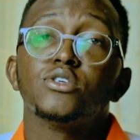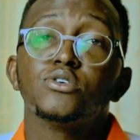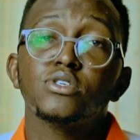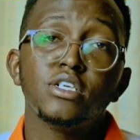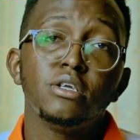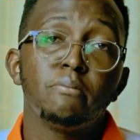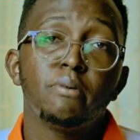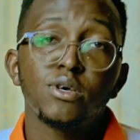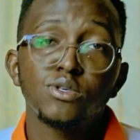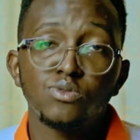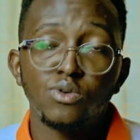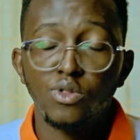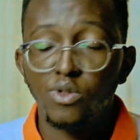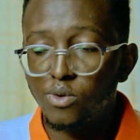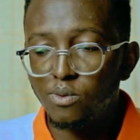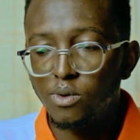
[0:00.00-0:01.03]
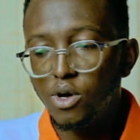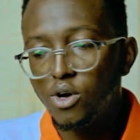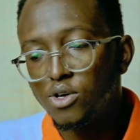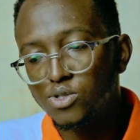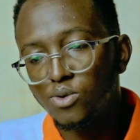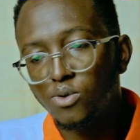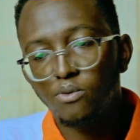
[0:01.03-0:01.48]
So it depends with you.
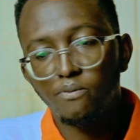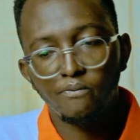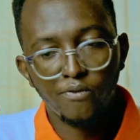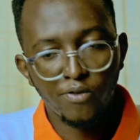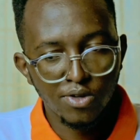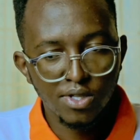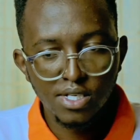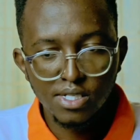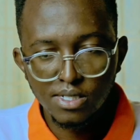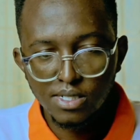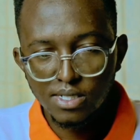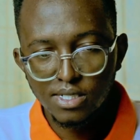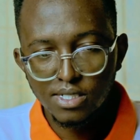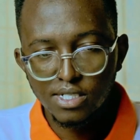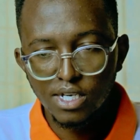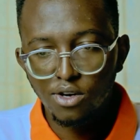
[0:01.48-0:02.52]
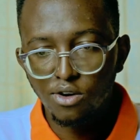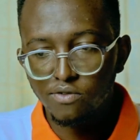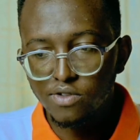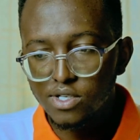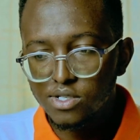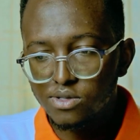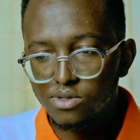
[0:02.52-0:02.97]
So for this sake
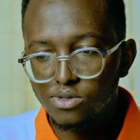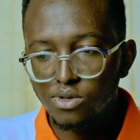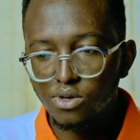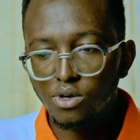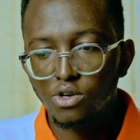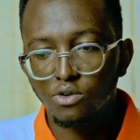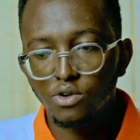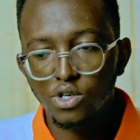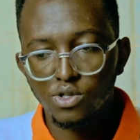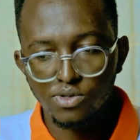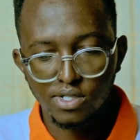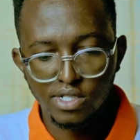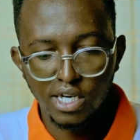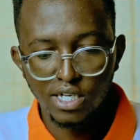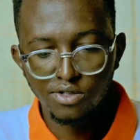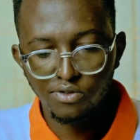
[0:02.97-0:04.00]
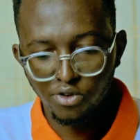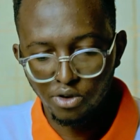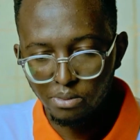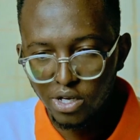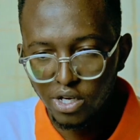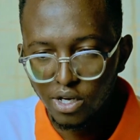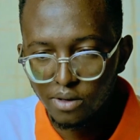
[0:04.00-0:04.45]
of this tutorial, you're going to start
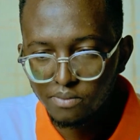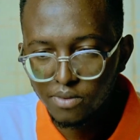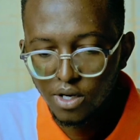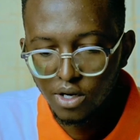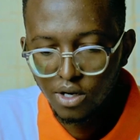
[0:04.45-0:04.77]
from here.